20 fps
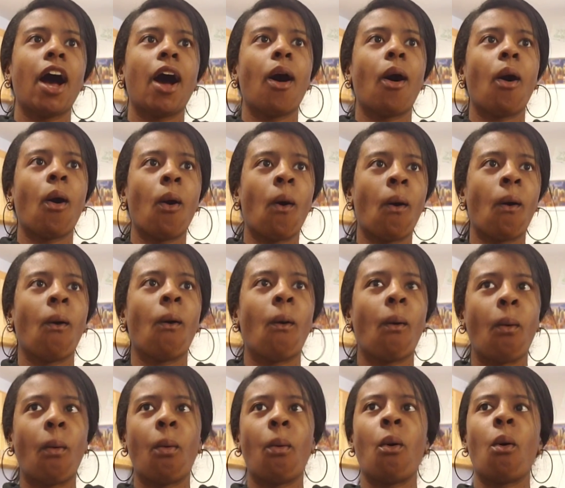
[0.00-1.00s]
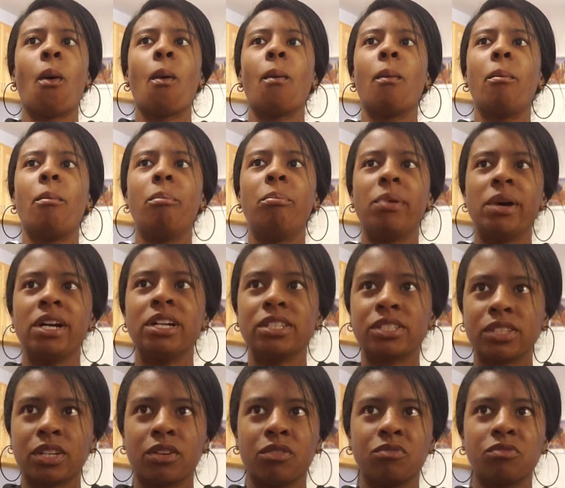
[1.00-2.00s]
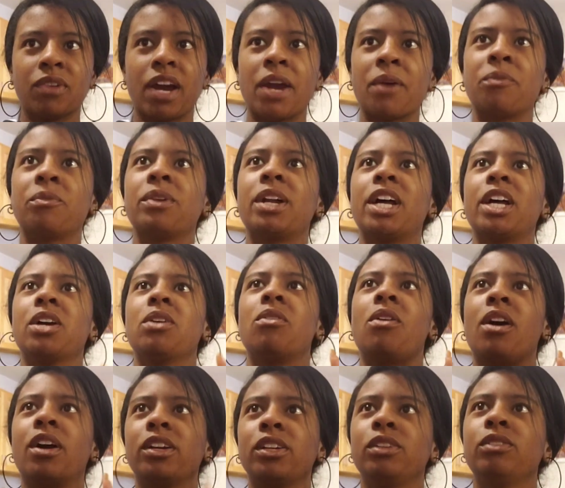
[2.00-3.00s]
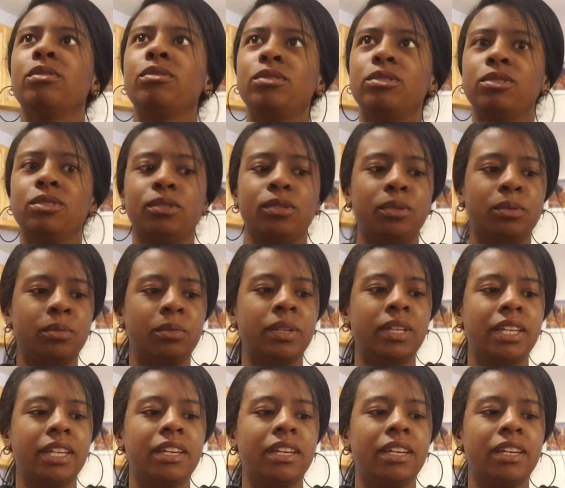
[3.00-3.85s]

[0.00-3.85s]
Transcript: a whole bunch of, right when I go on YouTube